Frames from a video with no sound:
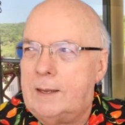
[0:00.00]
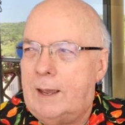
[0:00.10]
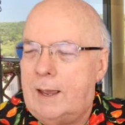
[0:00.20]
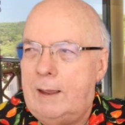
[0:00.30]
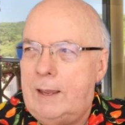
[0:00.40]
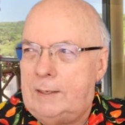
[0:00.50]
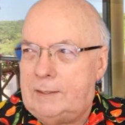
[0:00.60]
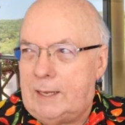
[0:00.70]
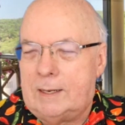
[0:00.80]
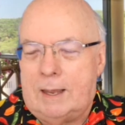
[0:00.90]
I
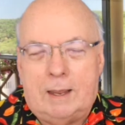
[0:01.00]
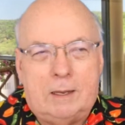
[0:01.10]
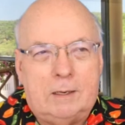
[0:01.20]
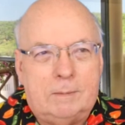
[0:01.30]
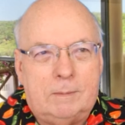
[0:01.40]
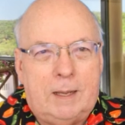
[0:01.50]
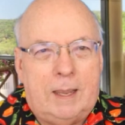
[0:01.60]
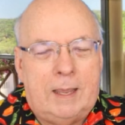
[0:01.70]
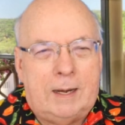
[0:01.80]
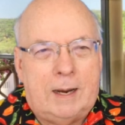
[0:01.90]
guess I wasn't
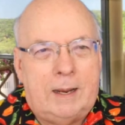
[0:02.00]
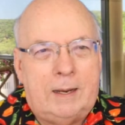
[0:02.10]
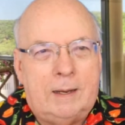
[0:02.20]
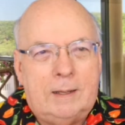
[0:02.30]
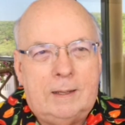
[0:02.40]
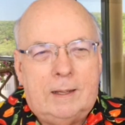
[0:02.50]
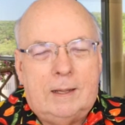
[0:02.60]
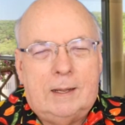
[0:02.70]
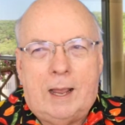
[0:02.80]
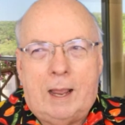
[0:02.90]
jealous, but I was
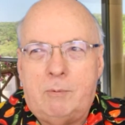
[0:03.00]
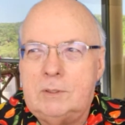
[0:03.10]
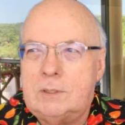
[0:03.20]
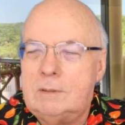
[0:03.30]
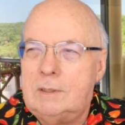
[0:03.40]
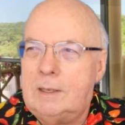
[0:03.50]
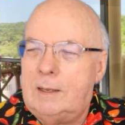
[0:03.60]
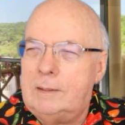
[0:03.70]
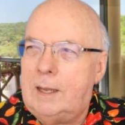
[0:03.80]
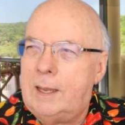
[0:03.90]
wondering what he
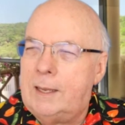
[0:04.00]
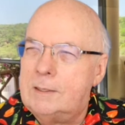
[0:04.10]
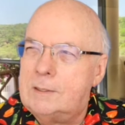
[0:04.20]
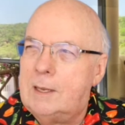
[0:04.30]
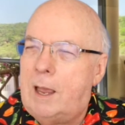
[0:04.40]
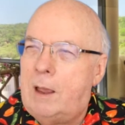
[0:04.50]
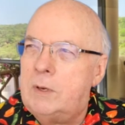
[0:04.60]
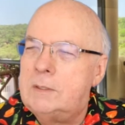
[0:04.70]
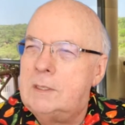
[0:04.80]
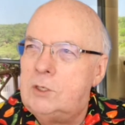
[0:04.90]
knew
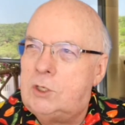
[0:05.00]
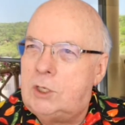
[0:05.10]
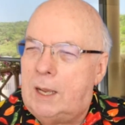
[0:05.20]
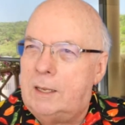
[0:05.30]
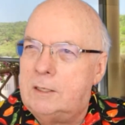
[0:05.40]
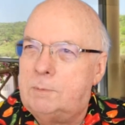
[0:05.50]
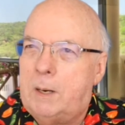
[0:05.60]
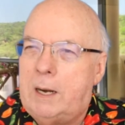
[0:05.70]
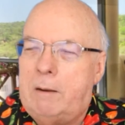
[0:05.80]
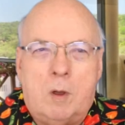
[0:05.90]
that I didn't
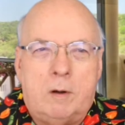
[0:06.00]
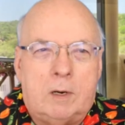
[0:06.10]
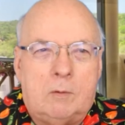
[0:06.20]
know,